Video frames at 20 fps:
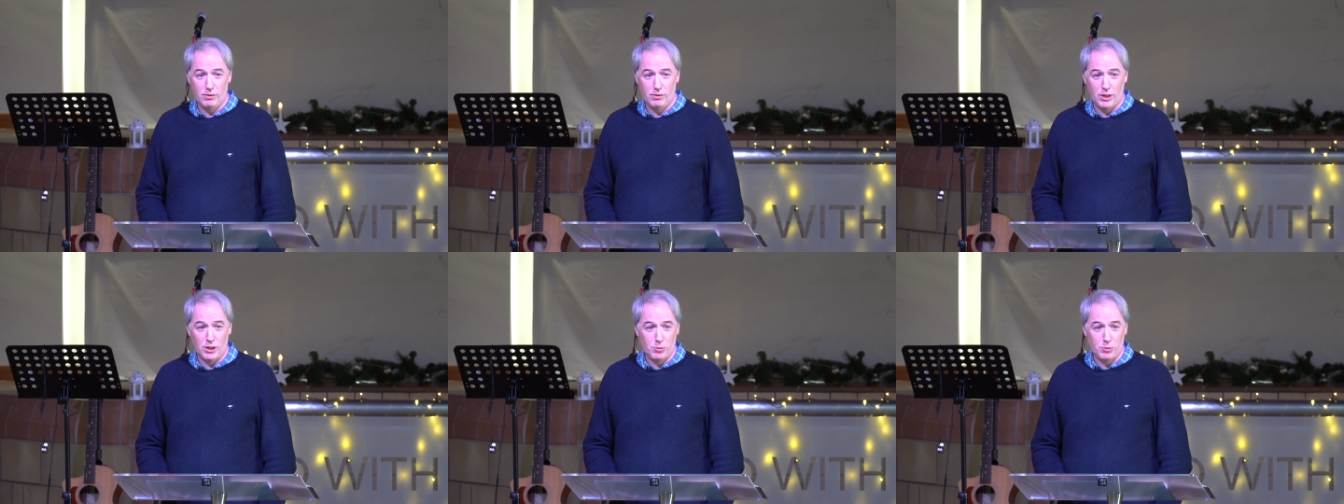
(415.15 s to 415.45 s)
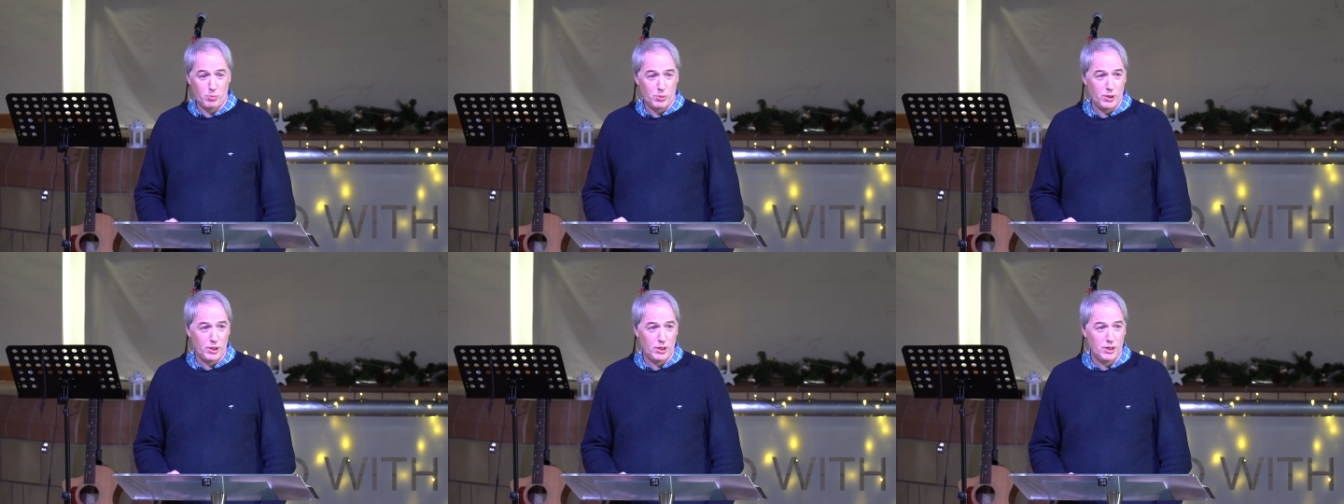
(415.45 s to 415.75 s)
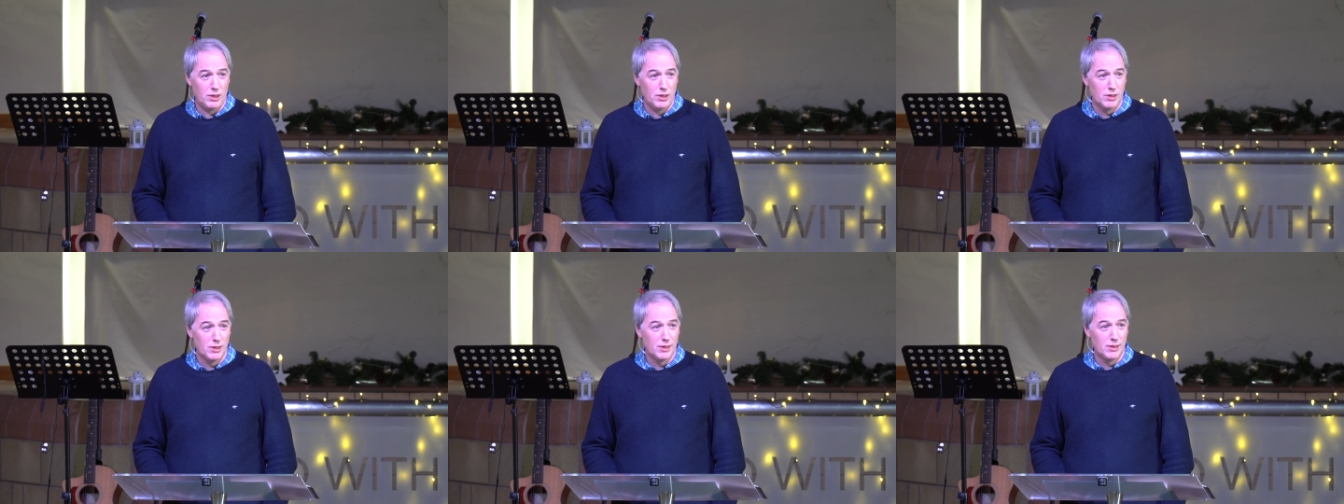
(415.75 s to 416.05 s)
That's
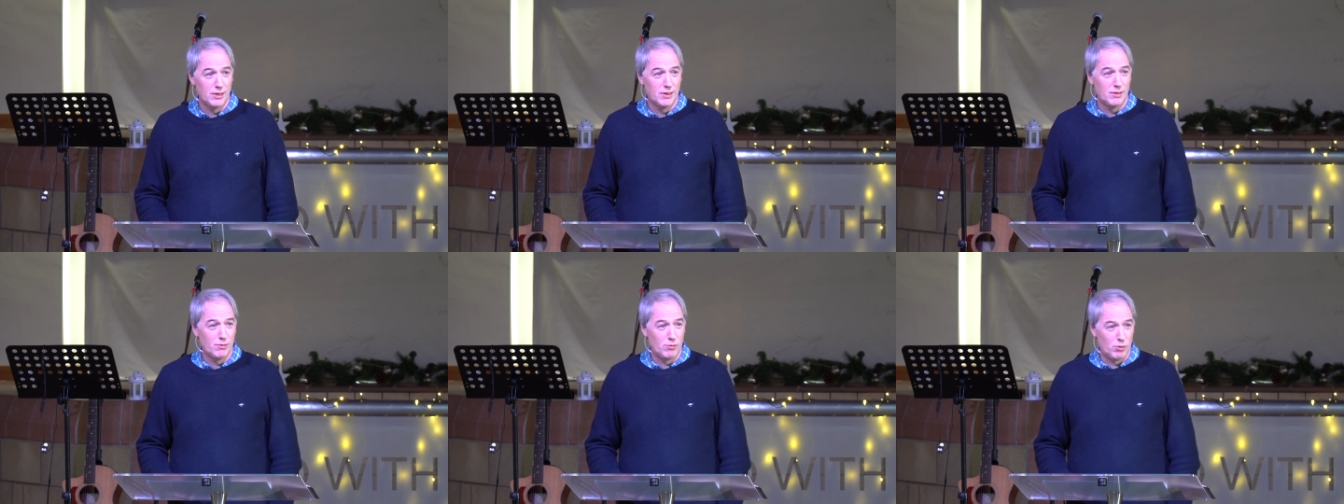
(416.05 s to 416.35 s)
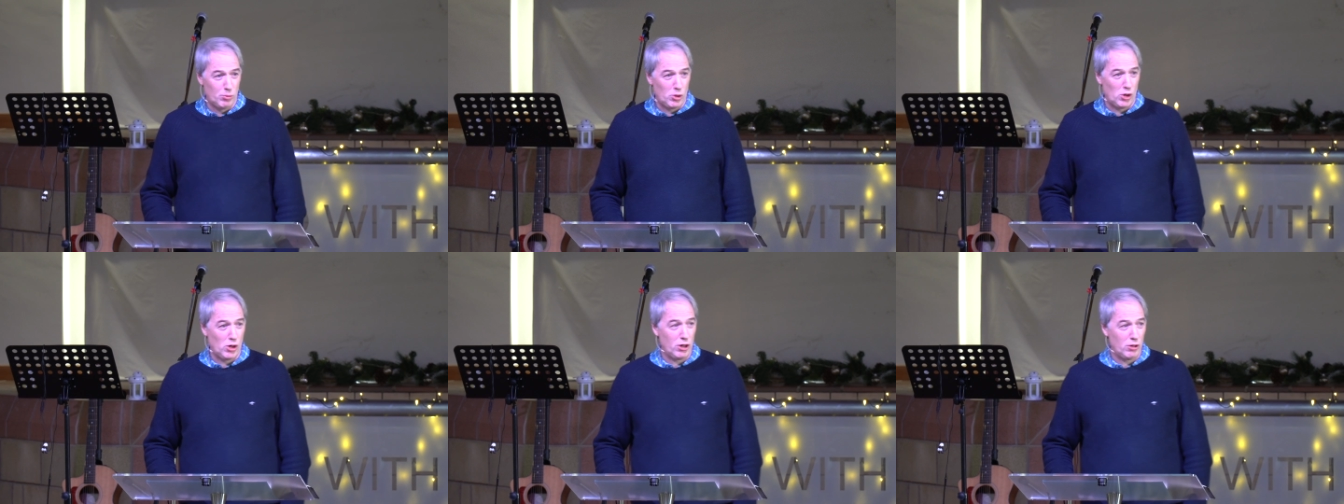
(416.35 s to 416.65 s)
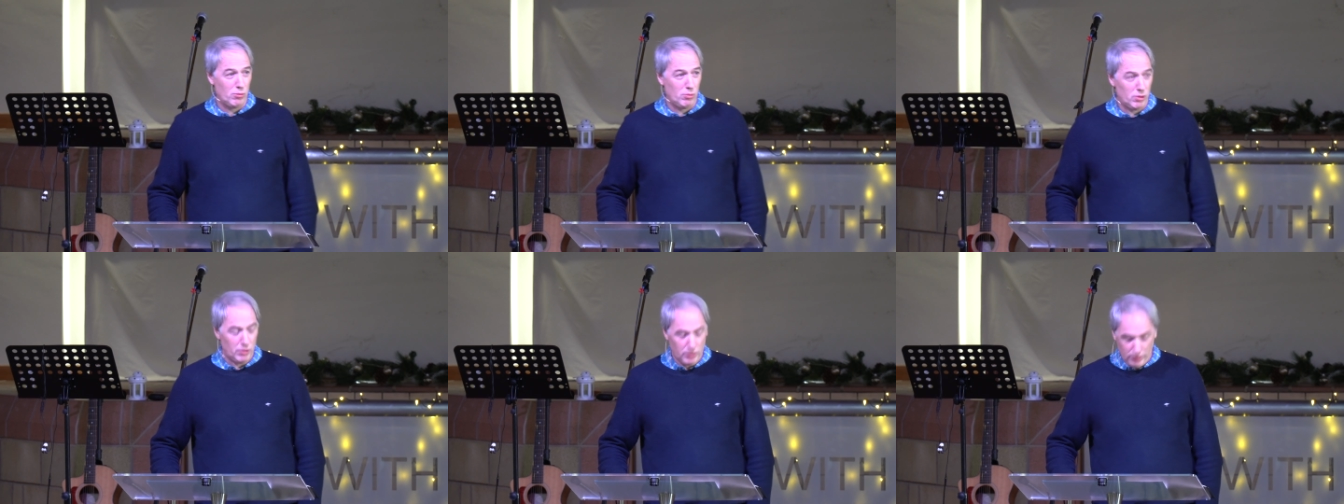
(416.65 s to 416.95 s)
pretty
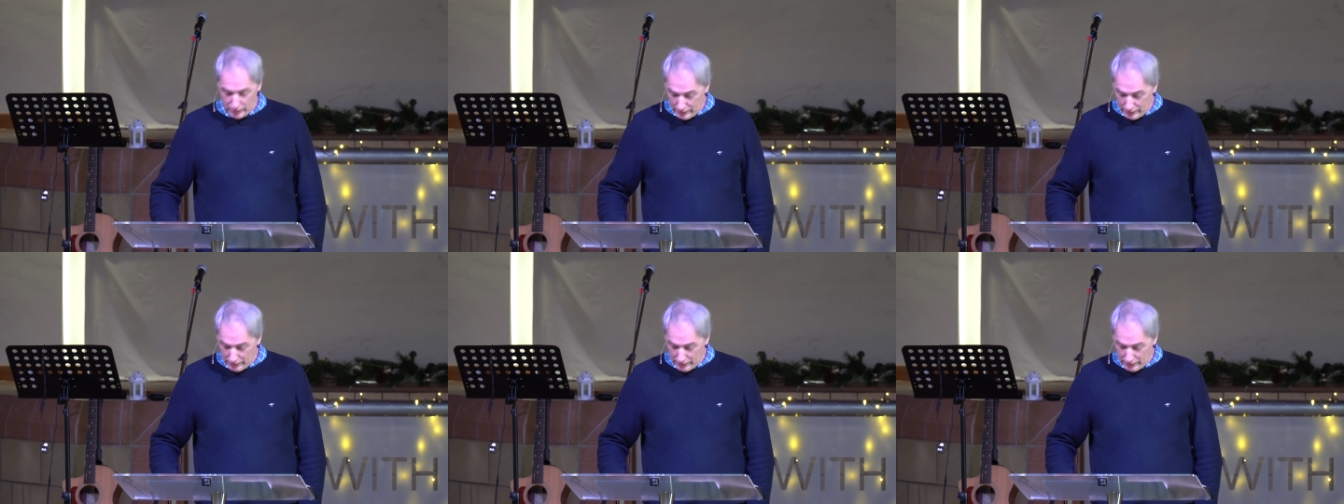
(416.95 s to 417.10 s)
remarkable.